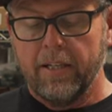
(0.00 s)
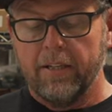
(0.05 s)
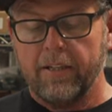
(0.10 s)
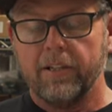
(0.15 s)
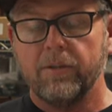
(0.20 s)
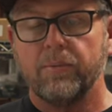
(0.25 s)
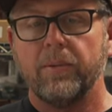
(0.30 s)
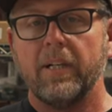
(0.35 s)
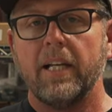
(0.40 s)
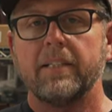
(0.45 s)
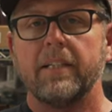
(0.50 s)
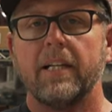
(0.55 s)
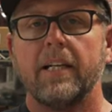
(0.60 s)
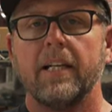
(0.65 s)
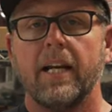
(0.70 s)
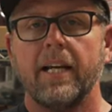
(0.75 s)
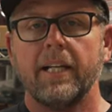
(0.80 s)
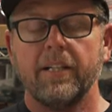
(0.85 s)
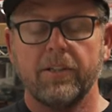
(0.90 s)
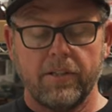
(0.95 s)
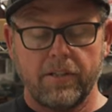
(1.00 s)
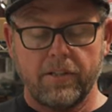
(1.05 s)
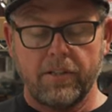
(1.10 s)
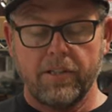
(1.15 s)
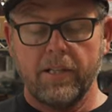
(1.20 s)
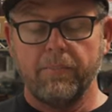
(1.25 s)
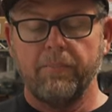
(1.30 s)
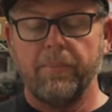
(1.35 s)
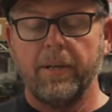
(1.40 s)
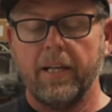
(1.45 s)
This one has a nice, this
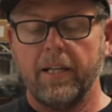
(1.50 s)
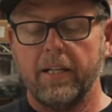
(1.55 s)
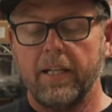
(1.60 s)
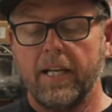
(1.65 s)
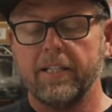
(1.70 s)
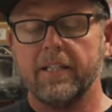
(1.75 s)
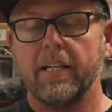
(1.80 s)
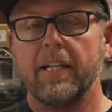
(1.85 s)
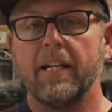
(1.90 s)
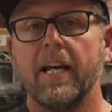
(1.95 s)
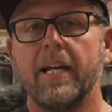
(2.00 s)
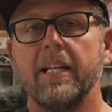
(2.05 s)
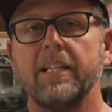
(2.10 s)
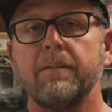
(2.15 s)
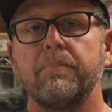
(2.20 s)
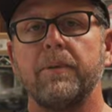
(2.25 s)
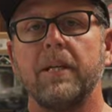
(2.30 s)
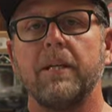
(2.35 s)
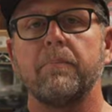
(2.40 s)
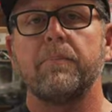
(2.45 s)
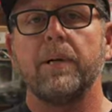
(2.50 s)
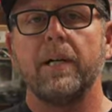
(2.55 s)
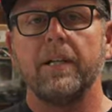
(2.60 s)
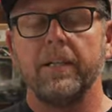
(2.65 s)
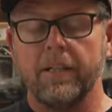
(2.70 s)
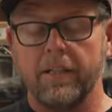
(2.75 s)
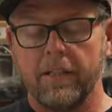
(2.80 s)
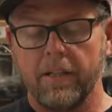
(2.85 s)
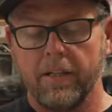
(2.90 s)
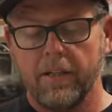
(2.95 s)
is the Penn, it has a nice big
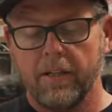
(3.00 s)
button